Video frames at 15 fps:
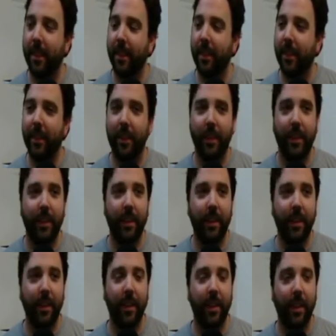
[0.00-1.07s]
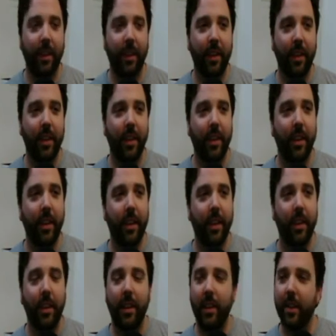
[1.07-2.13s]

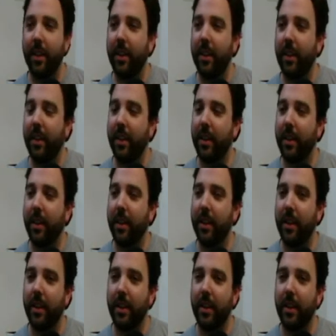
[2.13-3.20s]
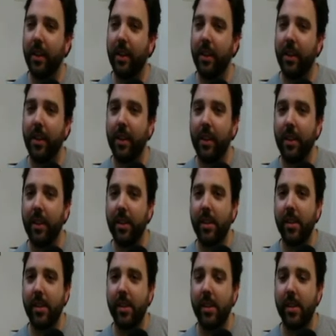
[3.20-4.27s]

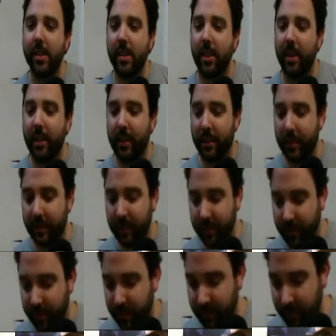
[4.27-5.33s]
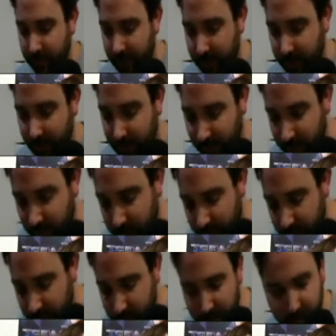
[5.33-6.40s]

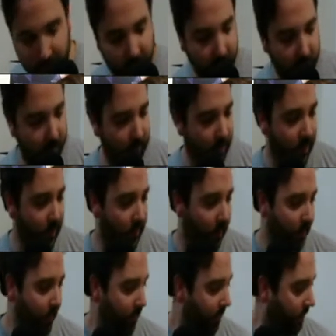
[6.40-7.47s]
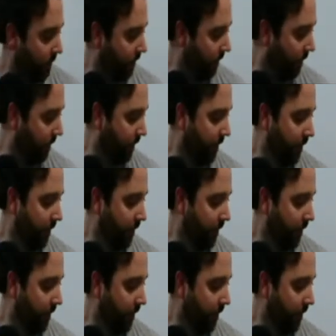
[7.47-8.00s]
(silent)